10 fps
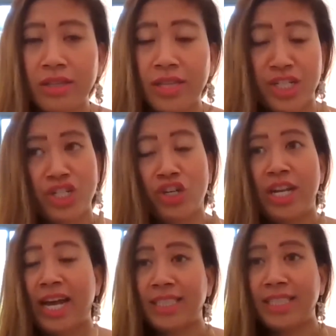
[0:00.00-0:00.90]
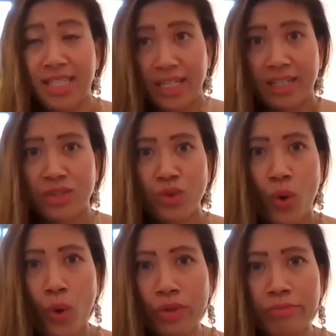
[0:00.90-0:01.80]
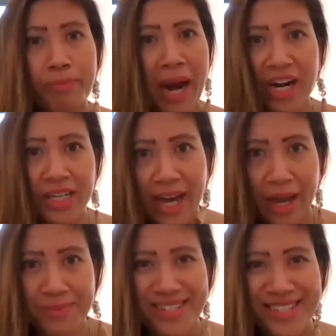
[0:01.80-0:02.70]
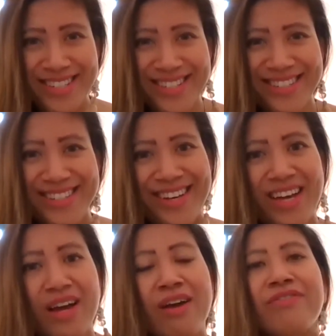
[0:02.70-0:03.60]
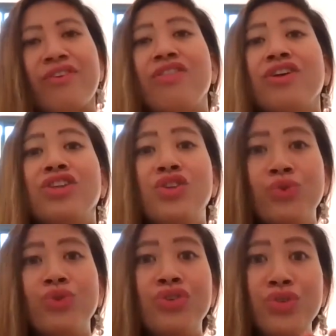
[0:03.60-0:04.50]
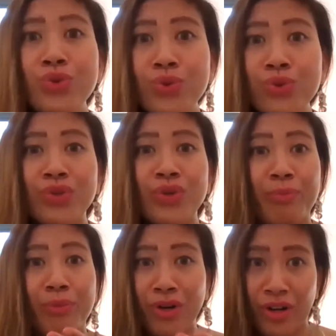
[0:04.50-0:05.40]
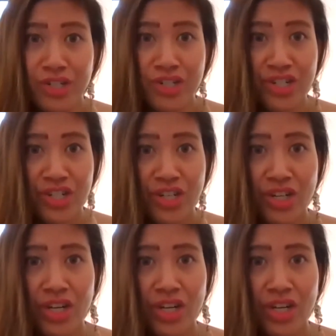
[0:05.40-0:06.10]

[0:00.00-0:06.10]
disconnecting to old paradigms for the new you to emerge